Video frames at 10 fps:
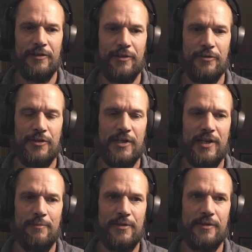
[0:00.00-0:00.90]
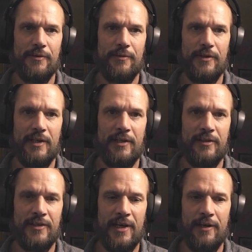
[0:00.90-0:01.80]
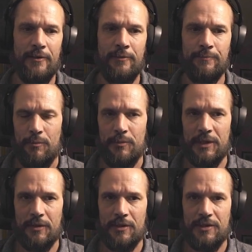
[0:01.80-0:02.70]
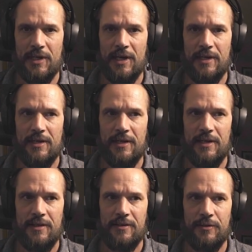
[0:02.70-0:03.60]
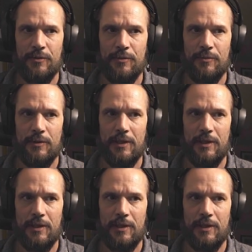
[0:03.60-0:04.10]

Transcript: those shapes in tile because I need to